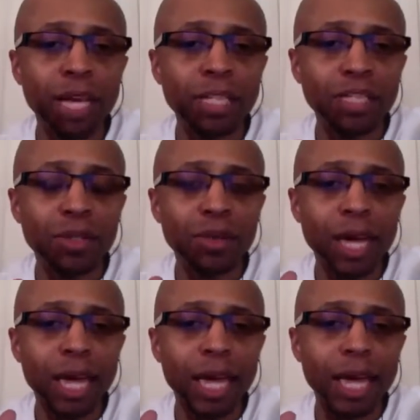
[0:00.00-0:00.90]

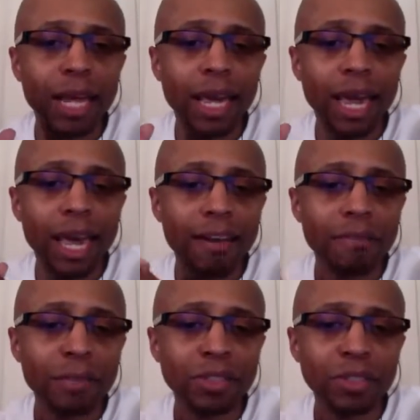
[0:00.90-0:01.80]
Rachel, and I
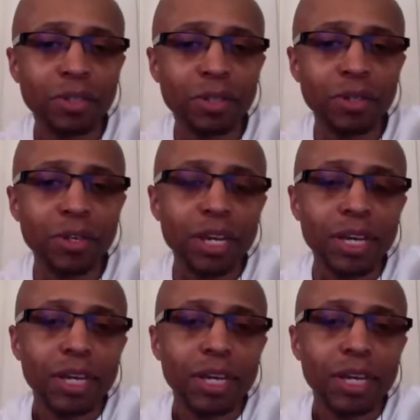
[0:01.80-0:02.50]
have Mr.